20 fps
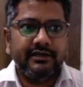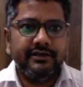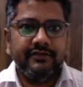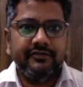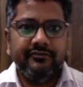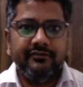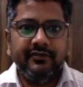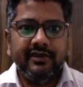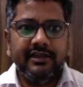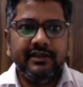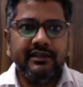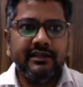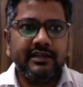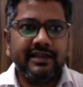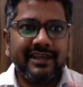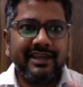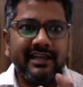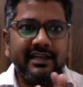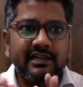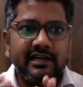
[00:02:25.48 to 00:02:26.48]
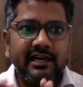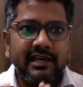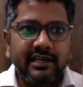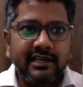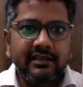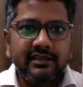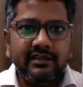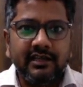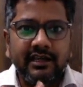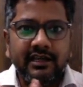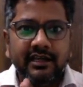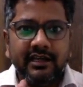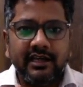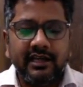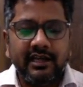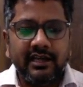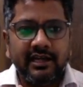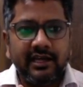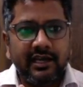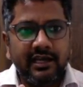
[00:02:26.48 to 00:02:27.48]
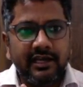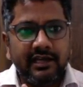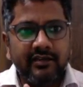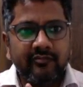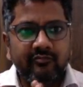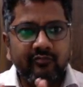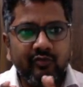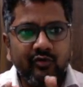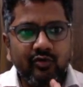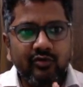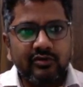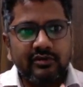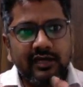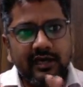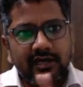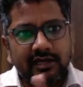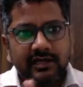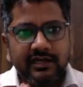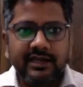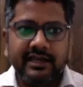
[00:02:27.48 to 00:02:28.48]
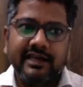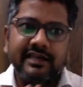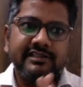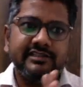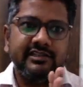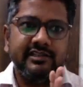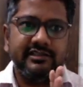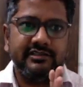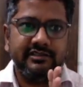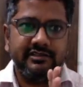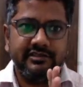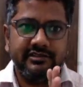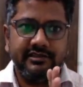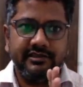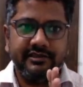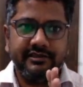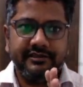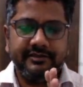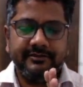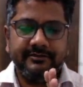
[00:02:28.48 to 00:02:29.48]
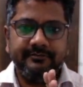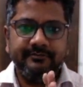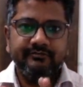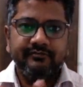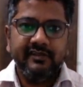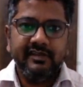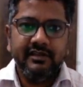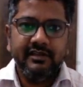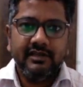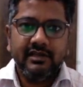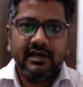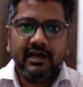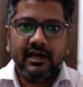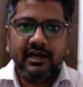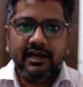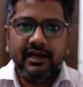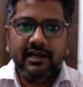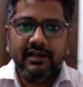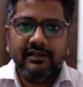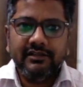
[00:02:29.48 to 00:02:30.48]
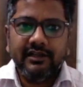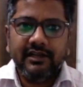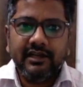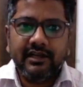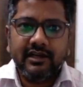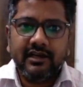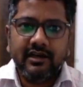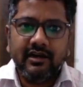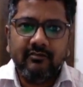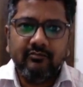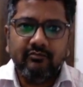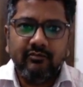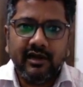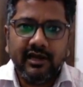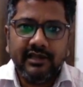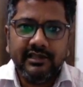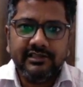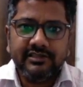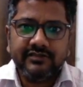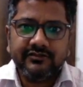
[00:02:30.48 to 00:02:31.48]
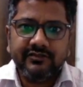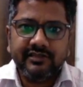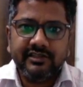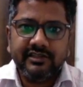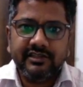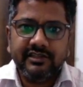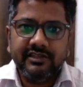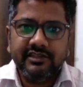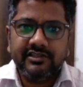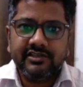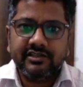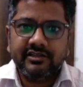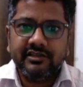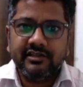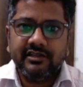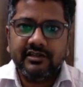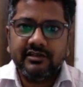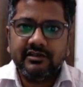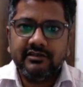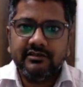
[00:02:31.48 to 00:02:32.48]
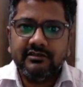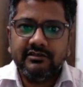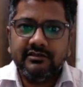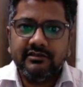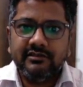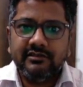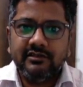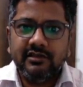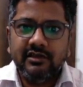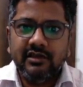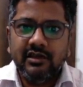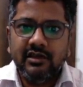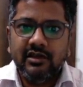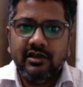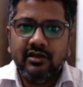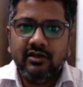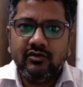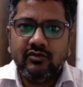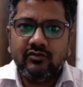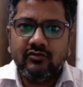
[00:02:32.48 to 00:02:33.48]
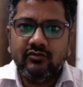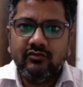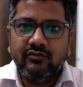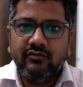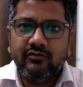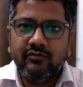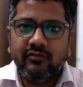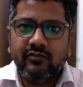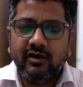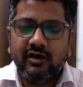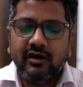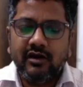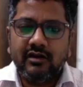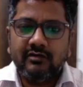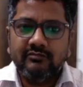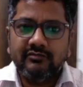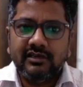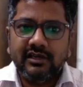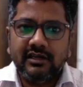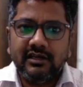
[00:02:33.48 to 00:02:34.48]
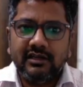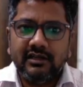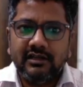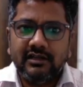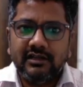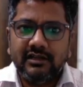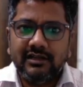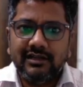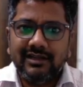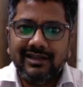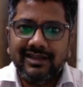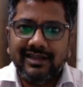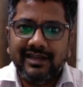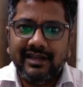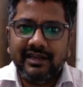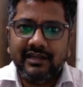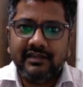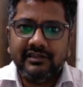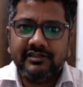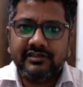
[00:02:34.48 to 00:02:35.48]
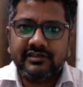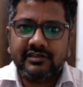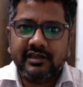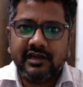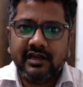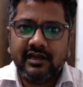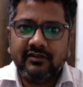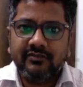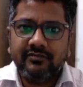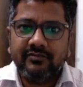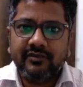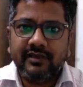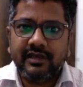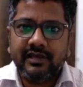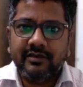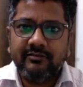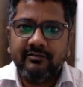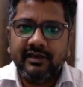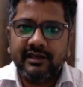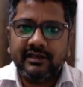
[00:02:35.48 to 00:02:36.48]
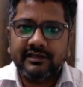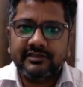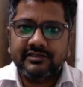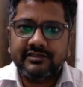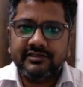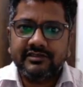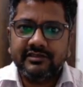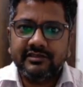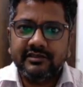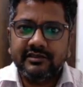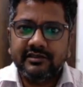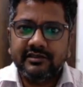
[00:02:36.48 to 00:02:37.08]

when cation and anion both are in gaseous state and they combines with each other to form the lattice of mx